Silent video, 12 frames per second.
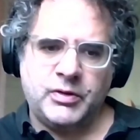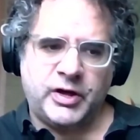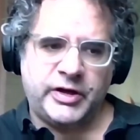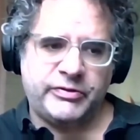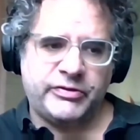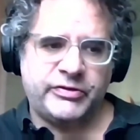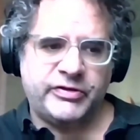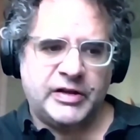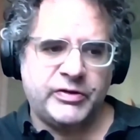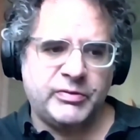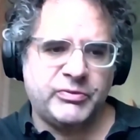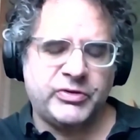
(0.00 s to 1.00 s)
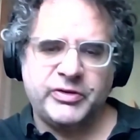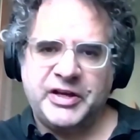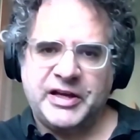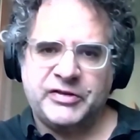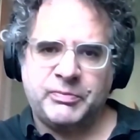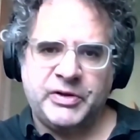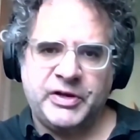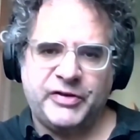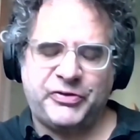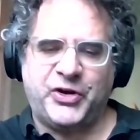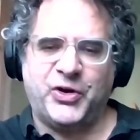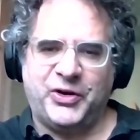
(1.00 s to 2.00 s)
I send them to the
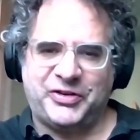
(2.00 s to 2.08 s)
SPF